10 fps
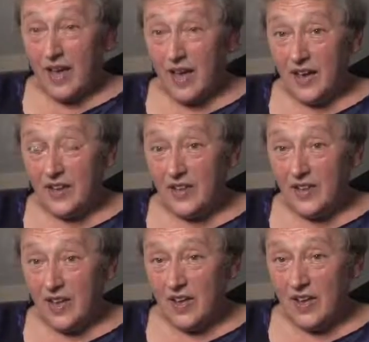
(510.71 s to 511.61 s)
And,
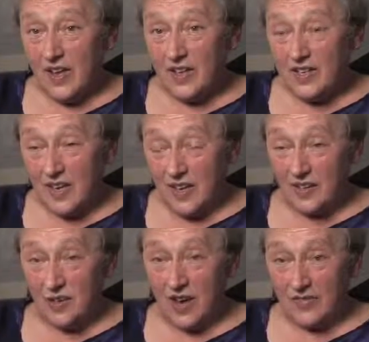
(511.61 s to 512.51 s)
in,
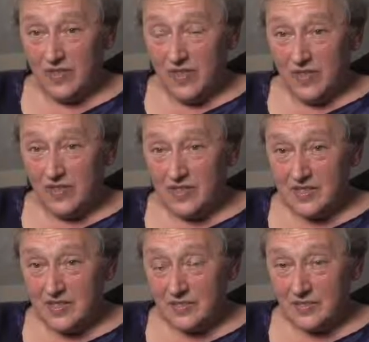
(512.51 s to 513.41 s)
and you had
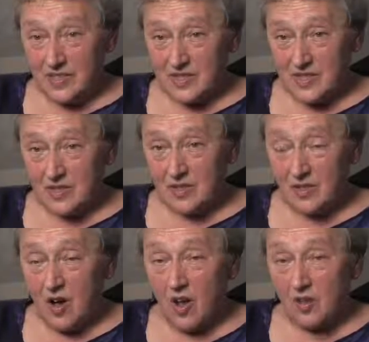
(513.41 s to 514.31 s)
these steel
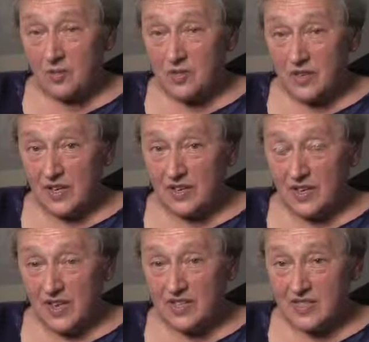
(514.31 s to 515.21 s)
columns
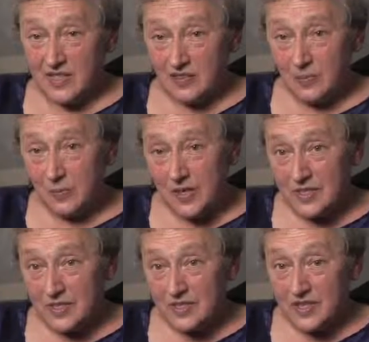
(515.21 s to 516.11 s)
in nice, even
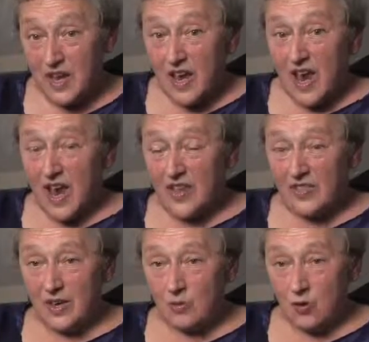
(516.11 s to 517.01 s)
pieces,
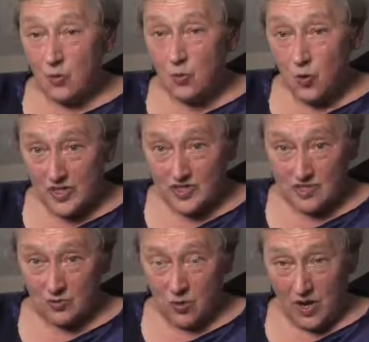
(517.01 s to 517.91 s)
and they were
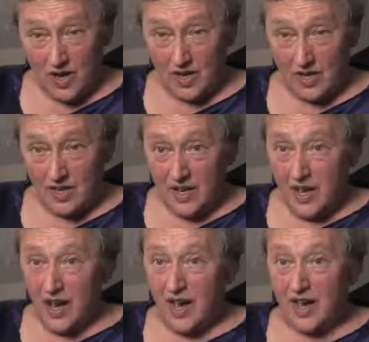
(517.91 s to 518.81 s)
whisked away
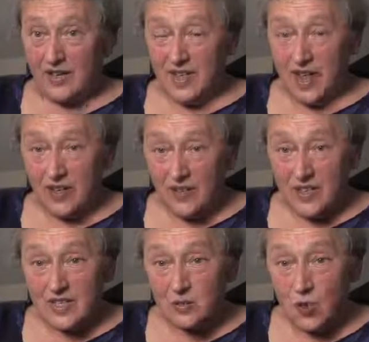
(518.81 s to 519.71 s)
and
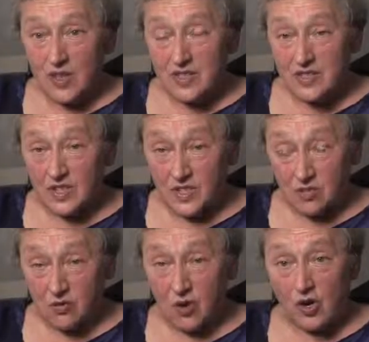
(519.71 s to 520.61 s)
evidence was
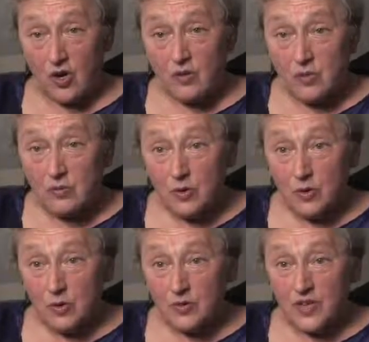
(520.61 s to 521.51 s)
destroyed or
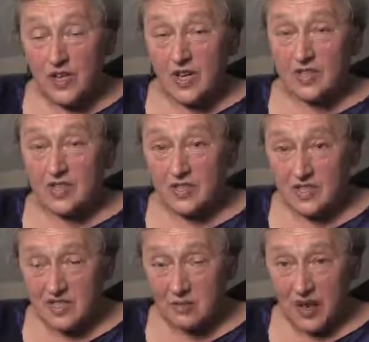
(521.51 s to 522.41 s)
removed
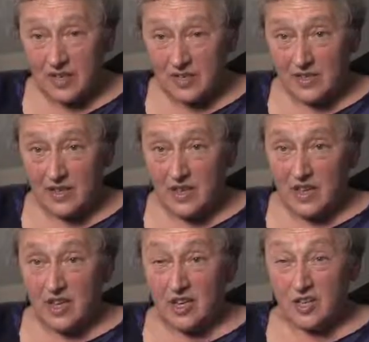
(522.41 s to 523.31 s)
systematically,
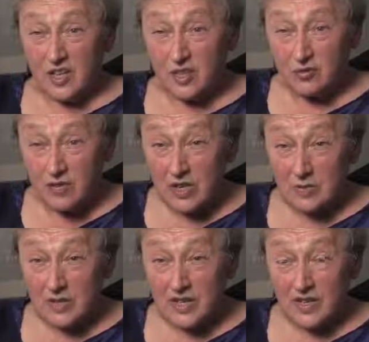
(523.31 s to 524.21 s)

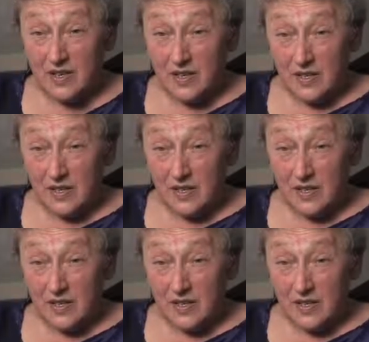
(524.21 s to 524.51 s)
extremely